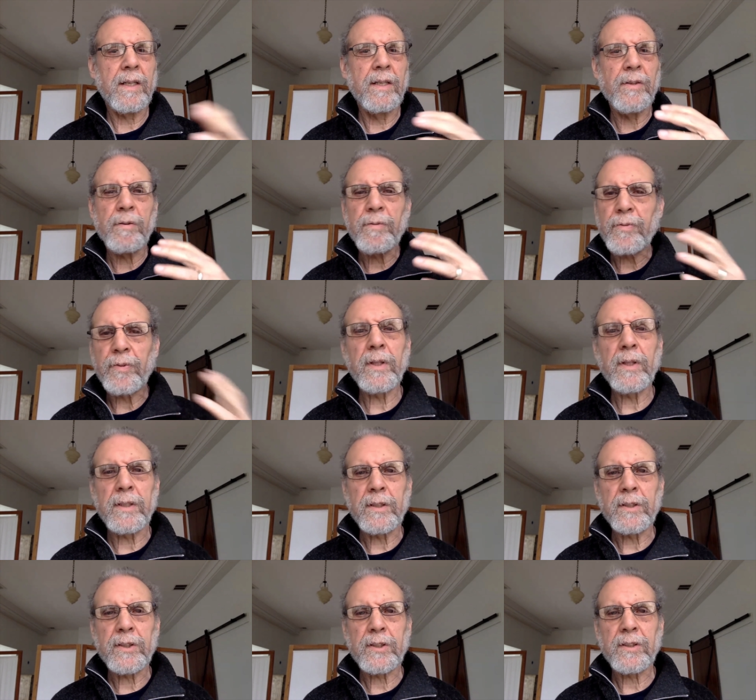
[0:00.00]
in their
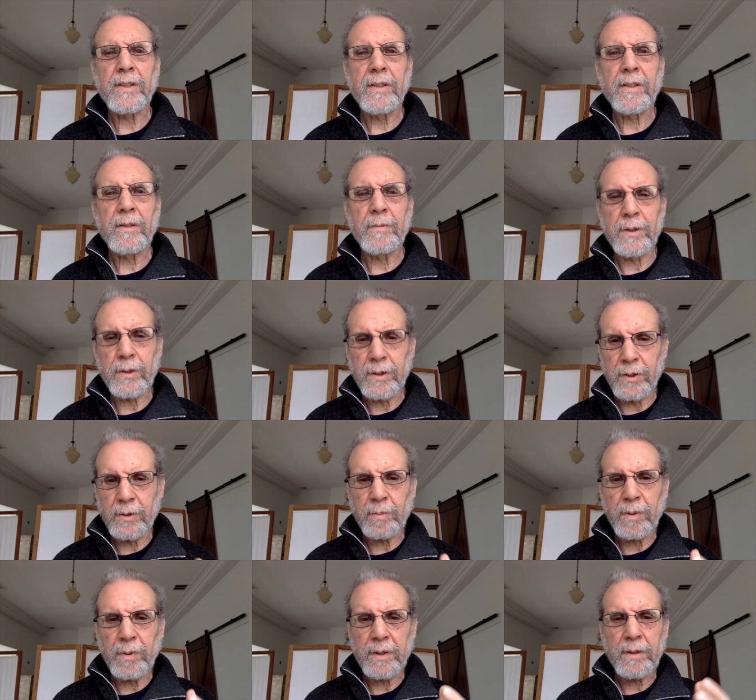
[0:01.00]
fullest, which
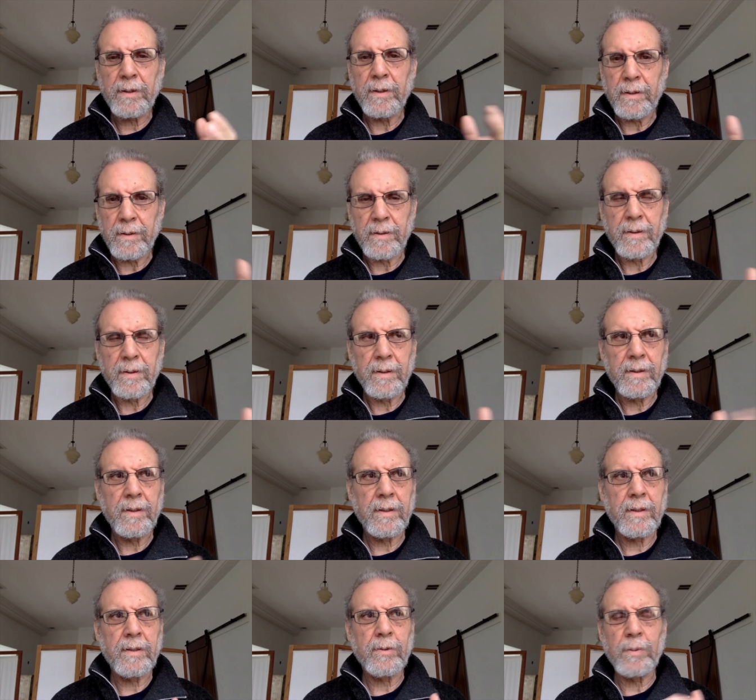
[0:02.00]
is what
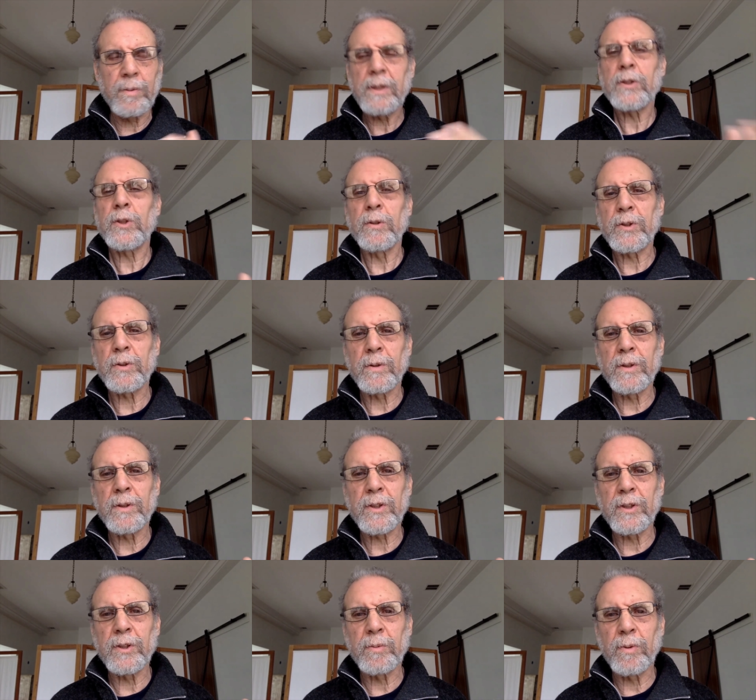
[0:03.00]
traditional
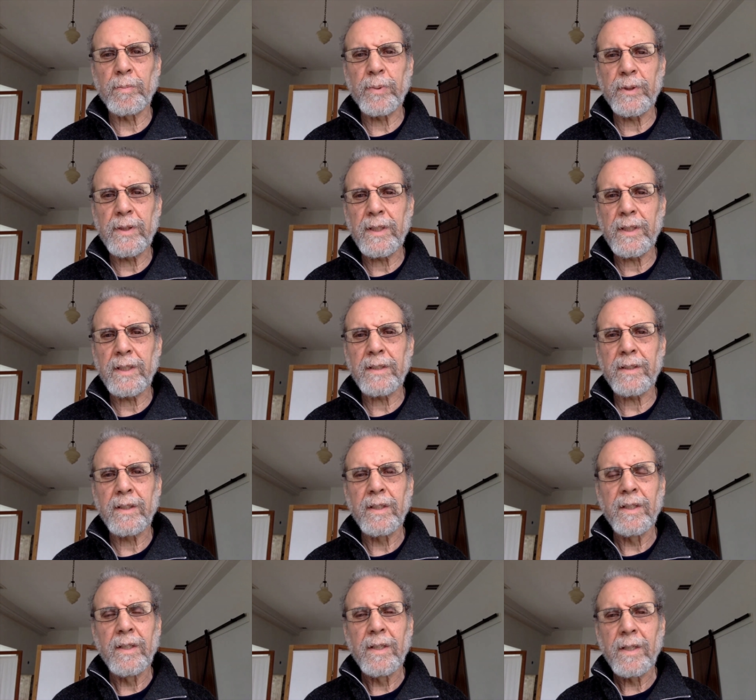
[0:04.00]
sources will predict,
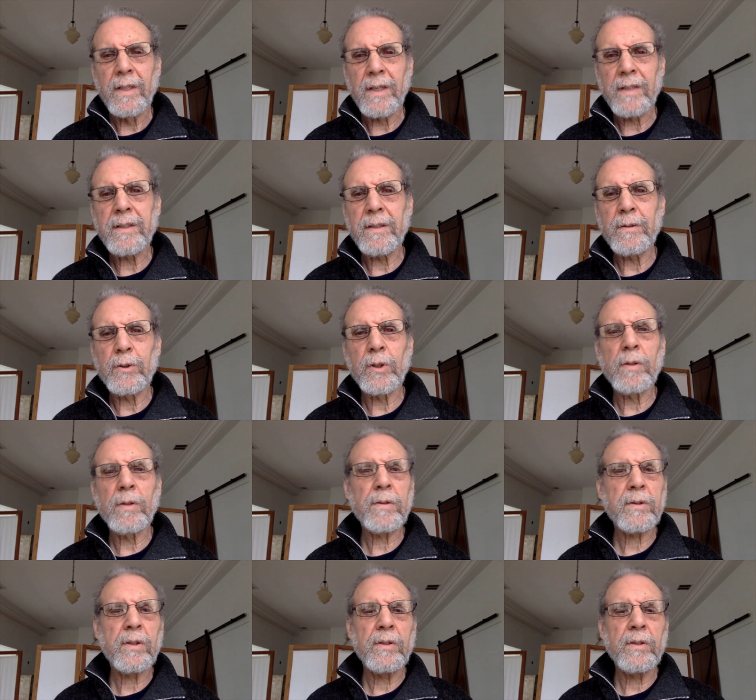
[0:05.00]
I think you should
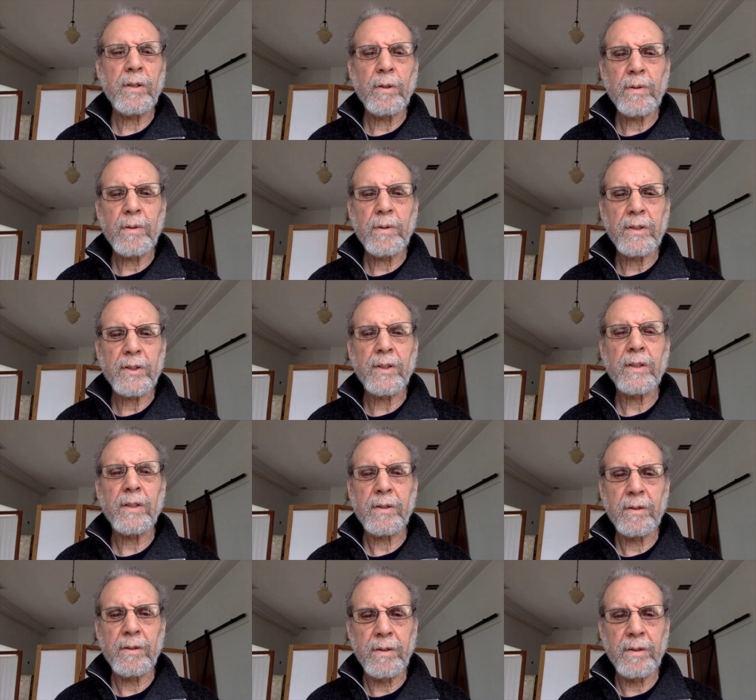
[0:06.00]
look to the yogis,
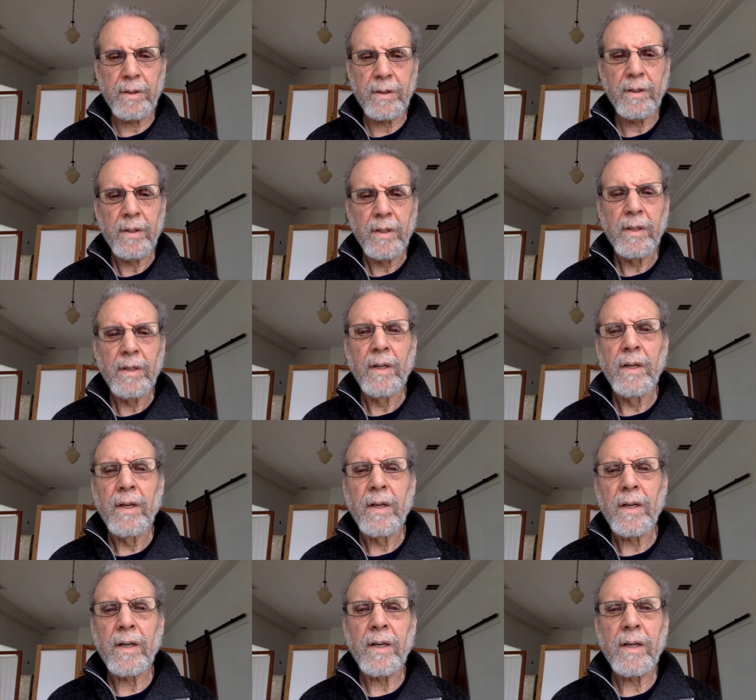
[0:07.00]
not to the
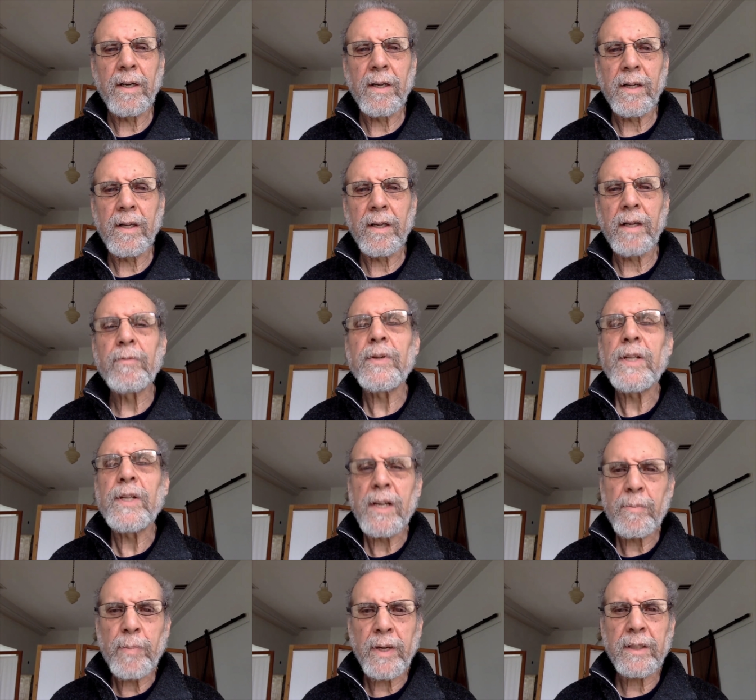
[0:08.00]
uh,
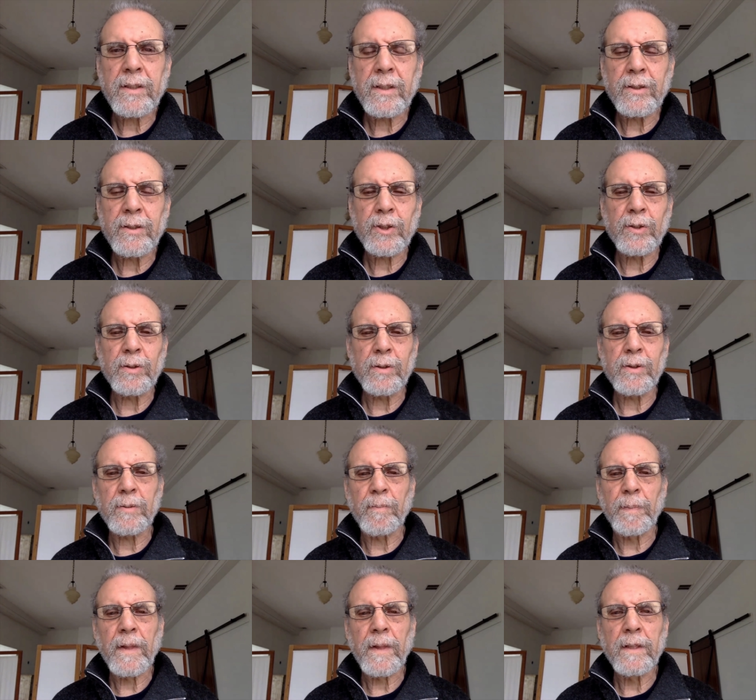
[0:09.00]
everyday
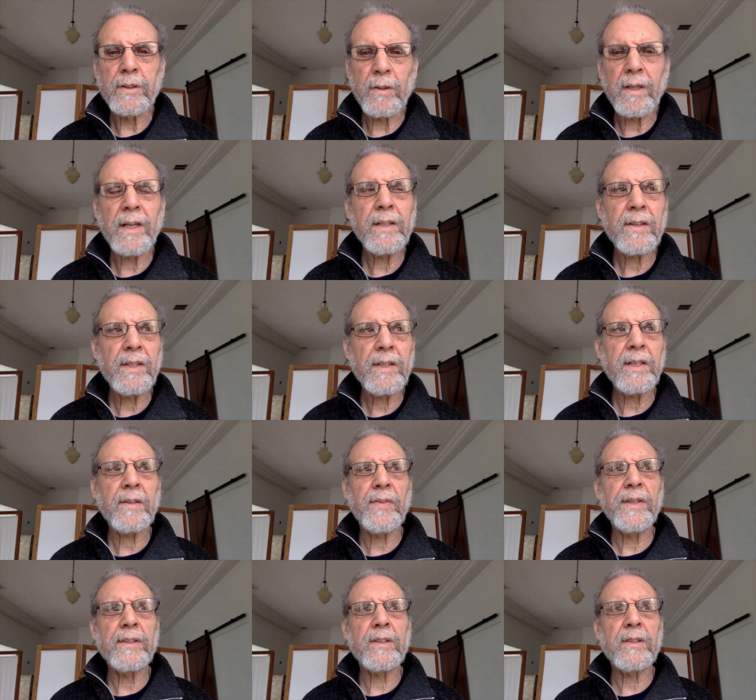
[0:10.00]
practitioners. So I think
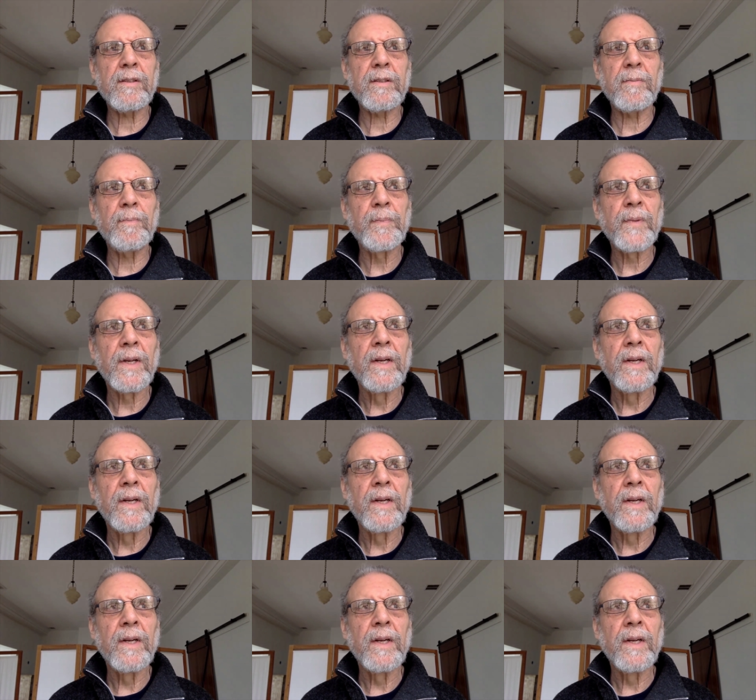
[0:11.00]
that um,